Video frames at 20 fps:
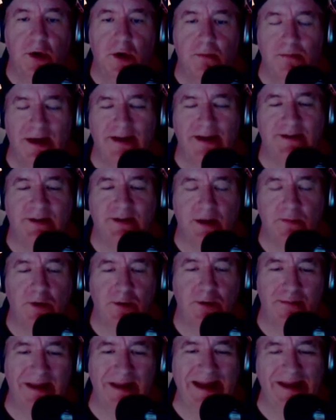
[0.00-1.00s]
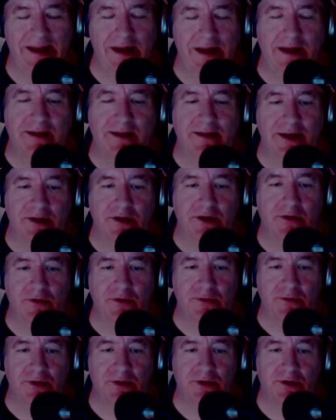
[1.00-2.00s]
by someone making it that knows
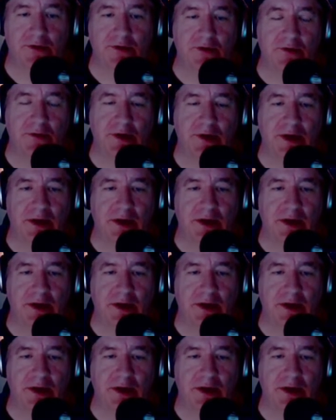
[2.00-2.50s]
what they're doing